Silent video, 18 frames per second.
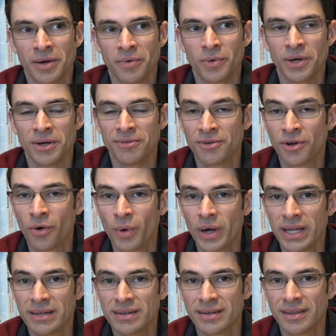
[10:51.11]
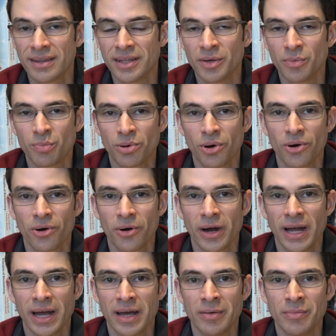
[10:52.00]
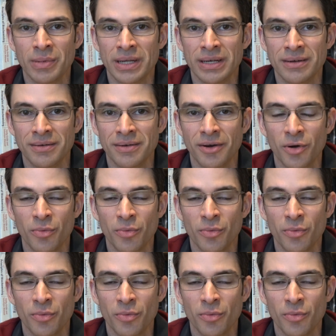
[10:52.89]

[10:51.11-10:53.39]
I would have quit the program and